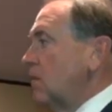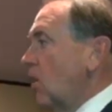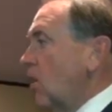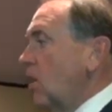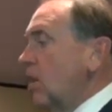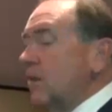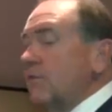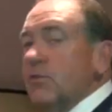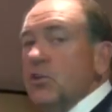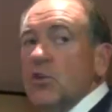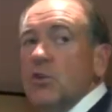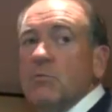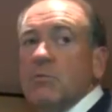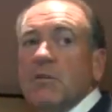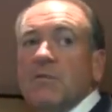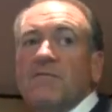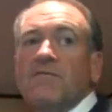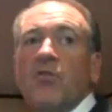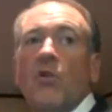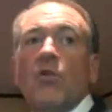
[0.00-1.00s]
All of whom
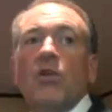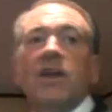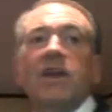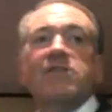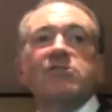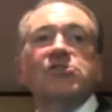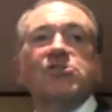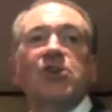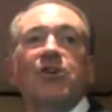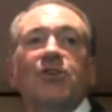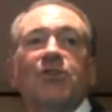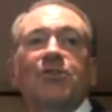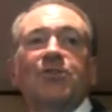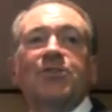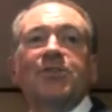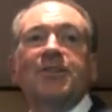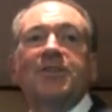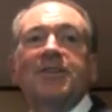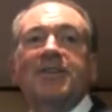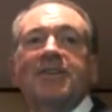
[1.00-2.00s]
are 4 years
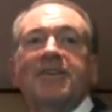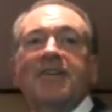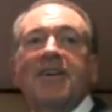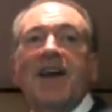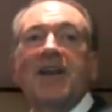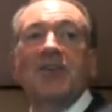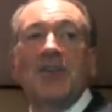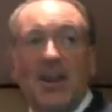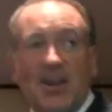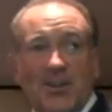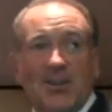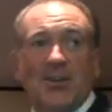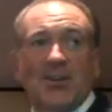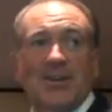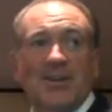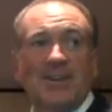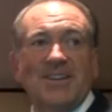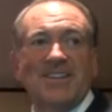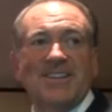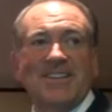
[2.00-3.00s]
old and
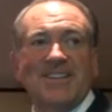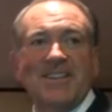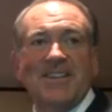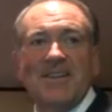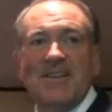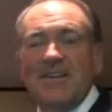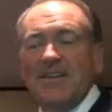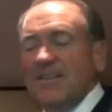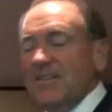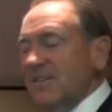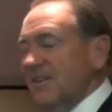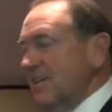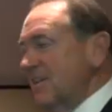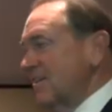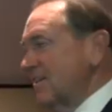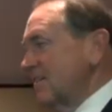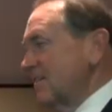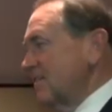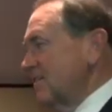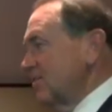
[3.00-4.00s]
younger.
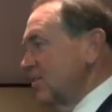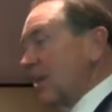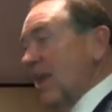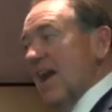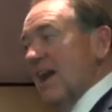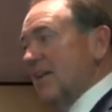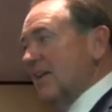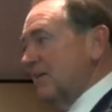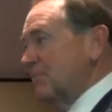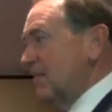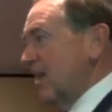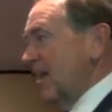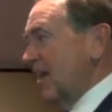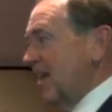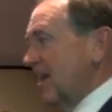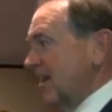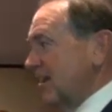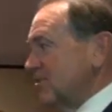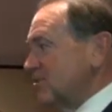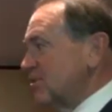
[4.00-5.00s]
Loud at my
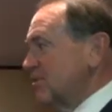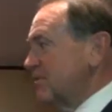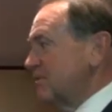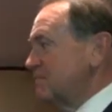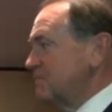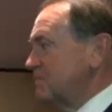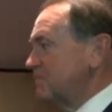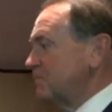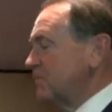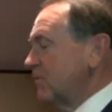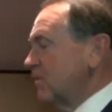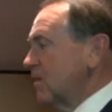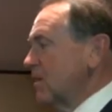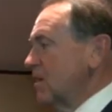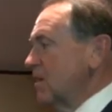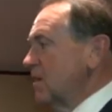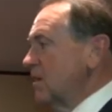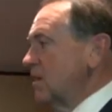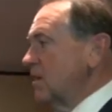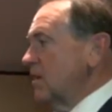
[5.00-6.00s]
house.
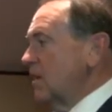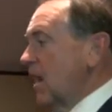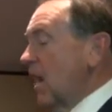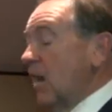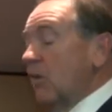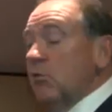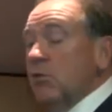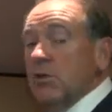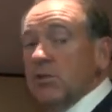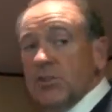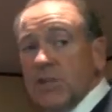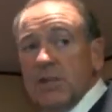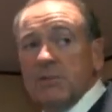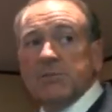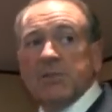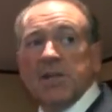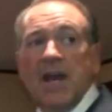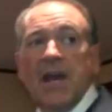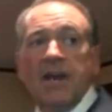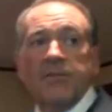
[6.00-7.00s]
I want
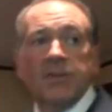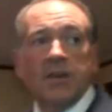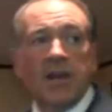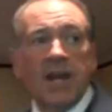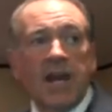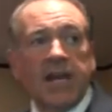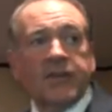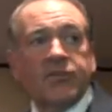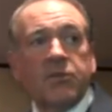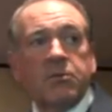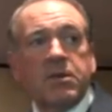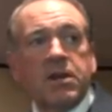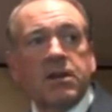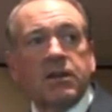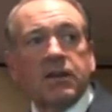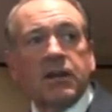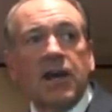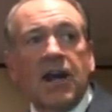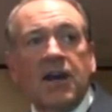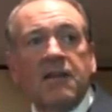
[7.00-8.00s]
them to have the kind of
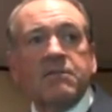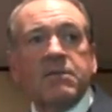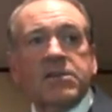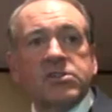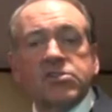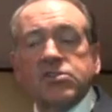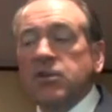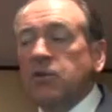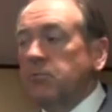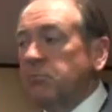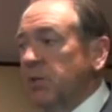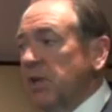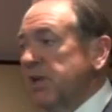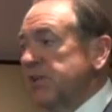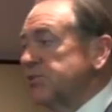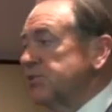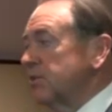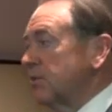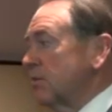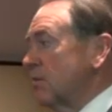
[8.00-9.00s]
America I've been so
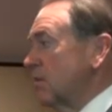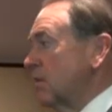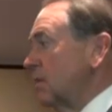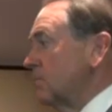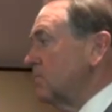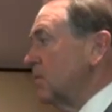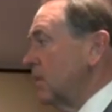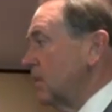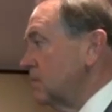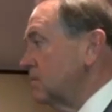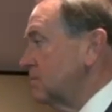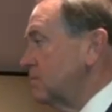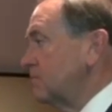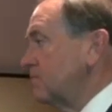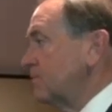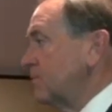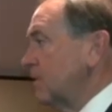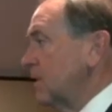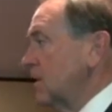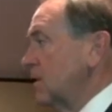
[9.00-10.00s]
blessed to grow up in.
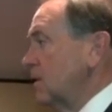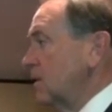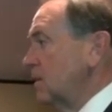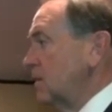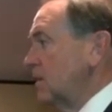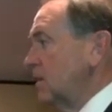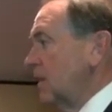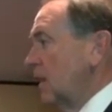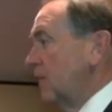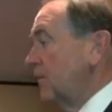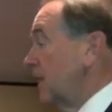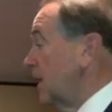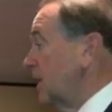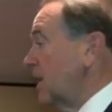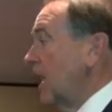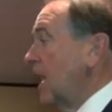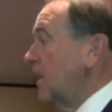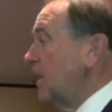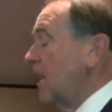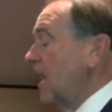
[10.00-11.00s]
And they
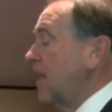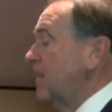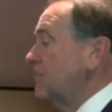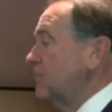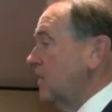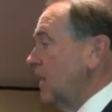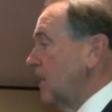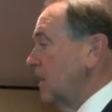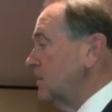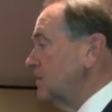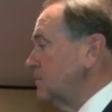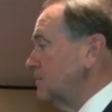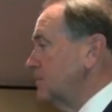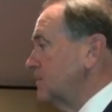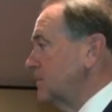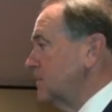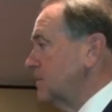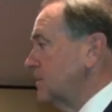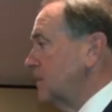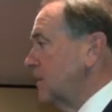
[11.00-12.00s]
can't have that
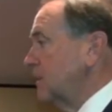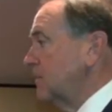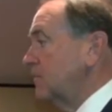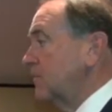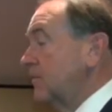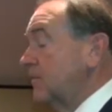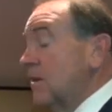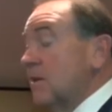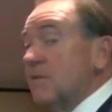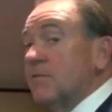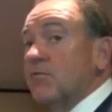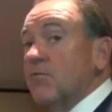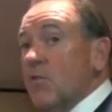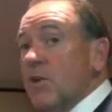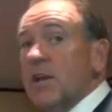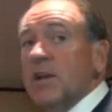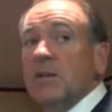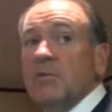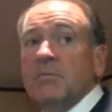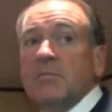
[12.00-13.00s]
if their
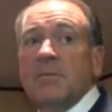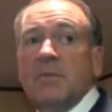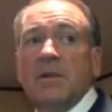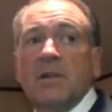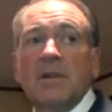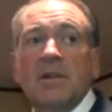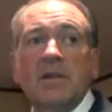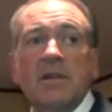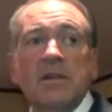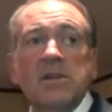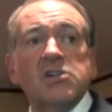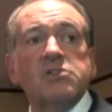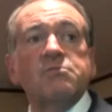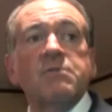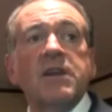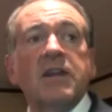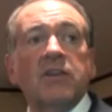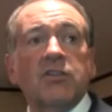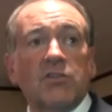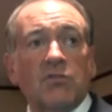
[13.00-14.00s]
freedom is
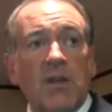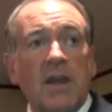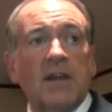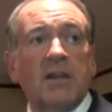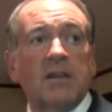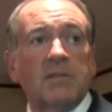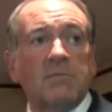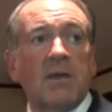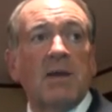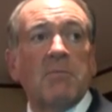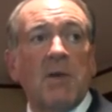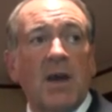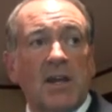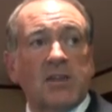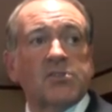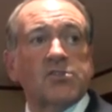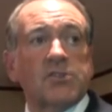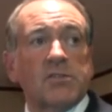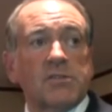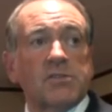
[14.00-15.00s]
being threatened by
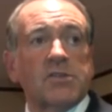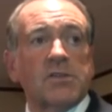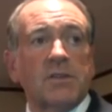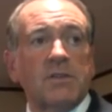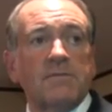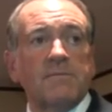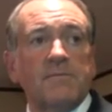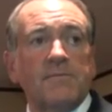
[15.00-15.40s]
monsters.